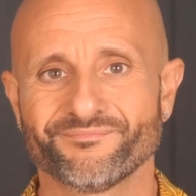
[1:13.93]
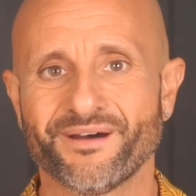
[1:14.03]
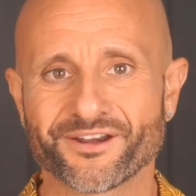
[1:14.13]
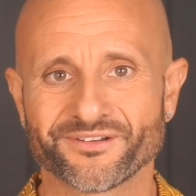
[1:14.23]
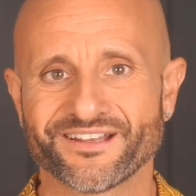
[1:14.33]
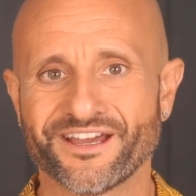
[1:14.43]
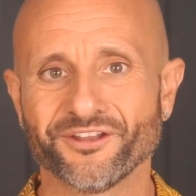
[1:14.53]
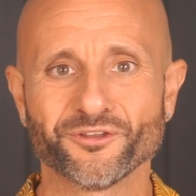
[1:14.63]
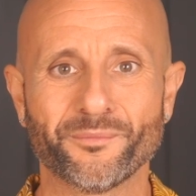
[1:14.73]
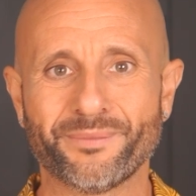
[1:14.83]
Parlo
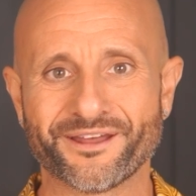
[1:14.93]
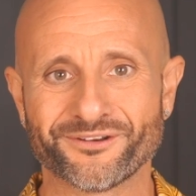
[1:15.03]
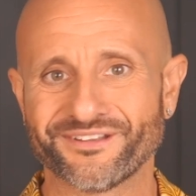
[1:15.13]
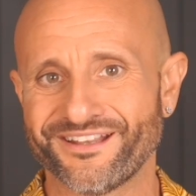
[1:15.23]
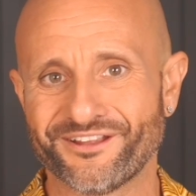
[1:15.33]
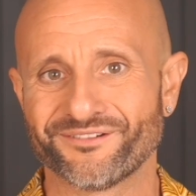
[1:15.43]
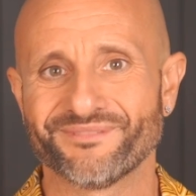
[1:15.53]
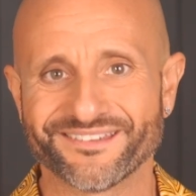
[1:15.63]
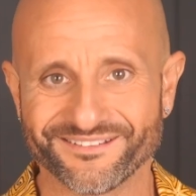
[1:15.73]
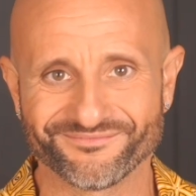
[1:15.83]
italiano, non parlo italiano.
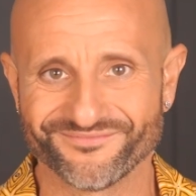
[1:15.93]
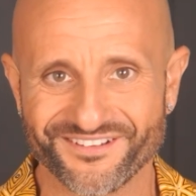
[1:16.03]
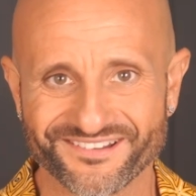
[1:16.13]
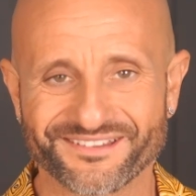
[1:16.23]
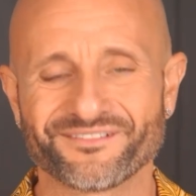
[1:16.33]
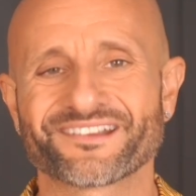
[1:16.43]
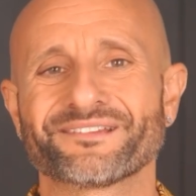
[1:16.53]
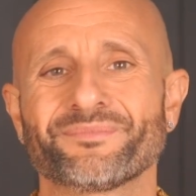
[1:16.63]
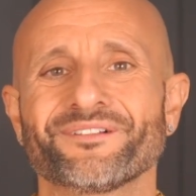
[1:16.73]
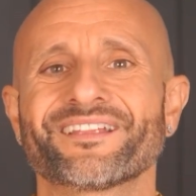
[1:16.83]
That's it. Very, very
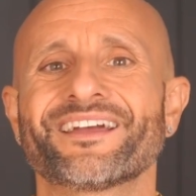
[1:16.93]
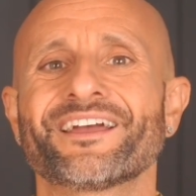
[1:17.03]
simple.